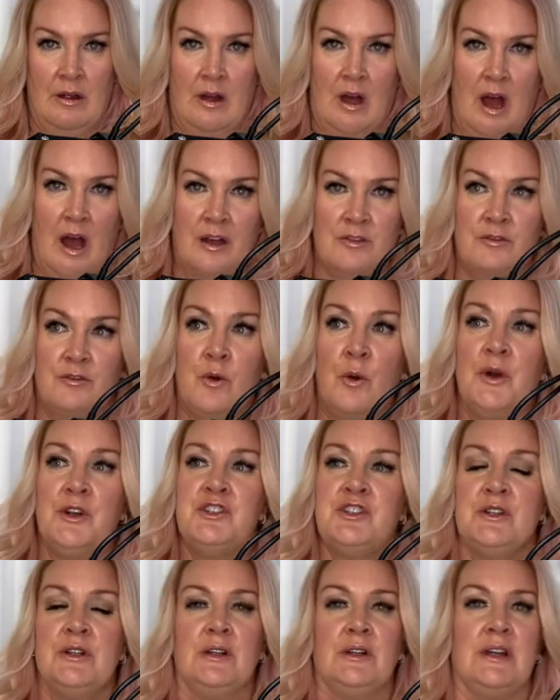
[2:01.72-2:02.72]

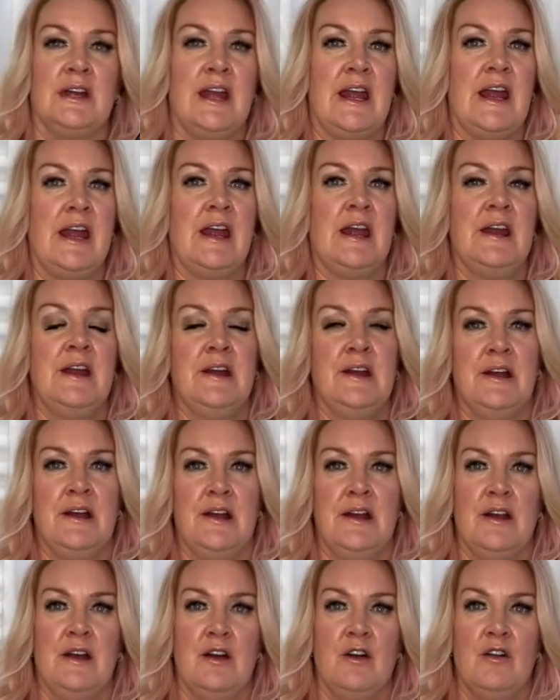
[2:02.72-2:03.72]
unfortunately,
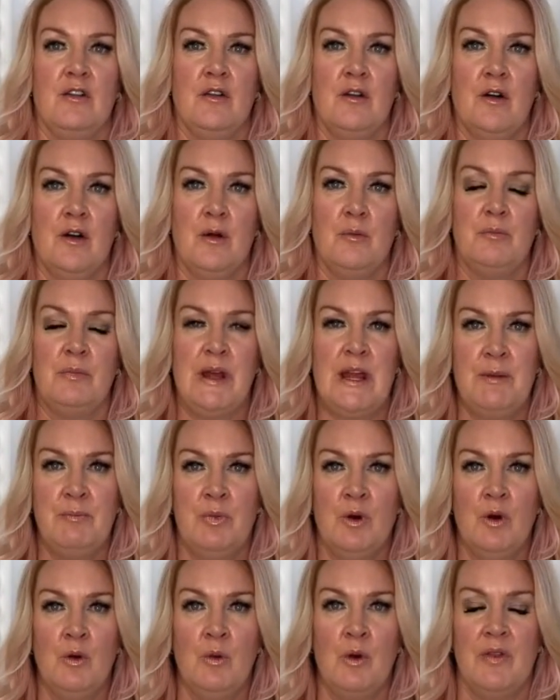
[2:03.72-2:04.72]

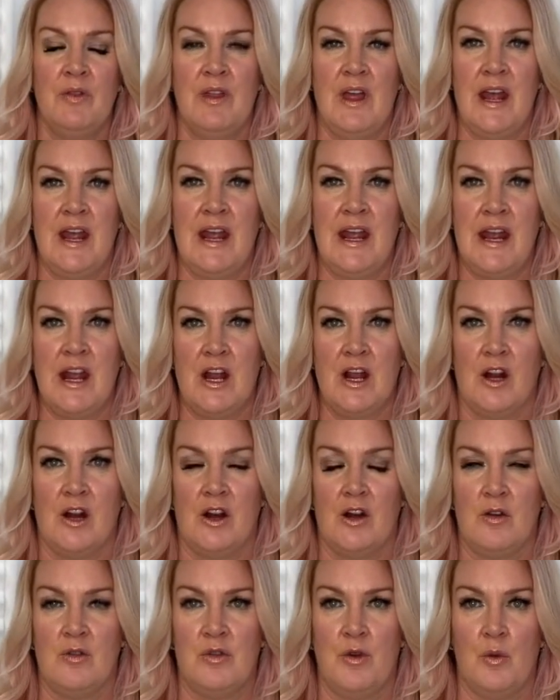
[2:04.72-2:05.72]
people, when they
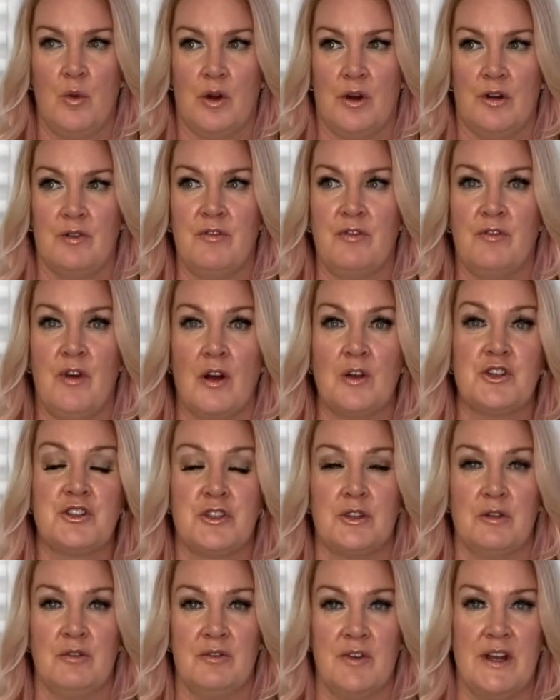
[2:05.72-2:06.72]
hear the word
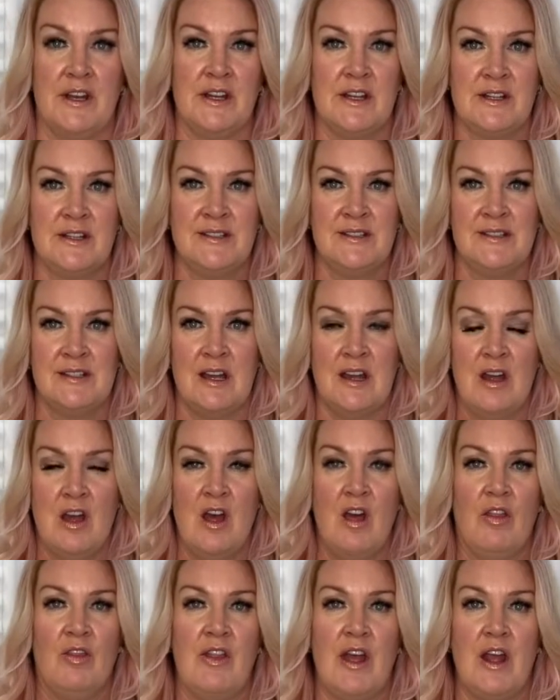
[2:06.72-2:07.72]
functional fitness,
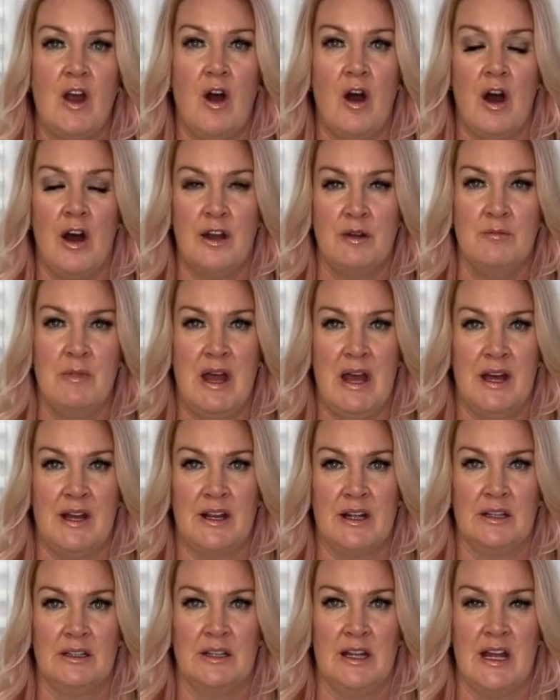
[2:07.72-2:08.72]
they
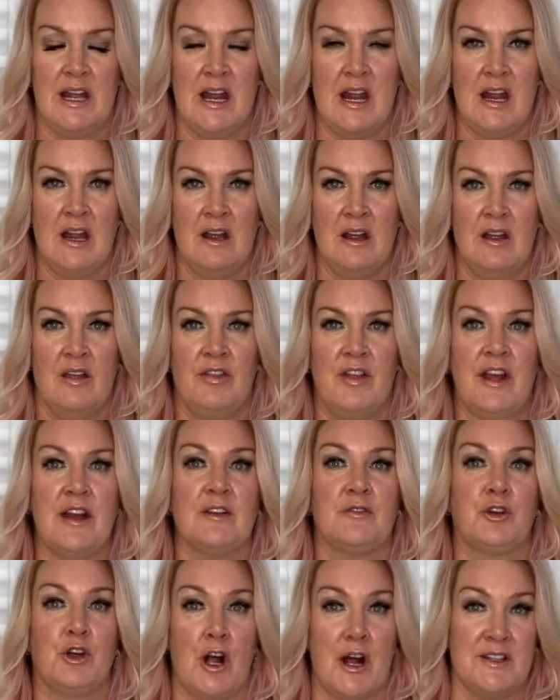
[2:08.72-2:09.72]
automatically think
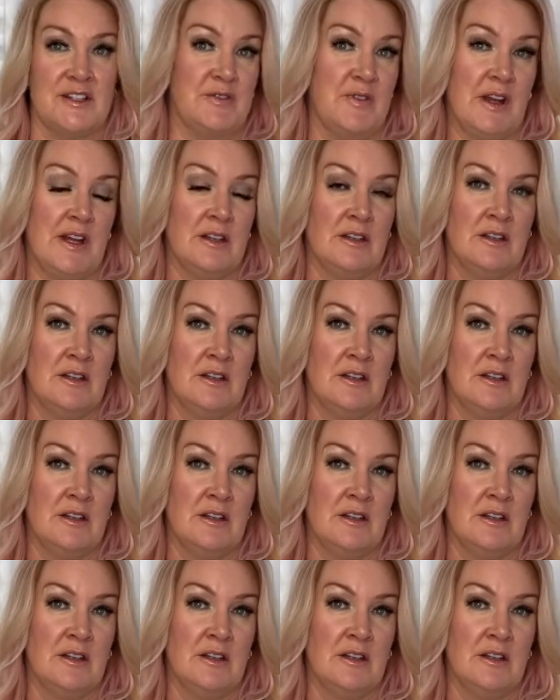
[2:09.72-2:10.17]
of CrossFit,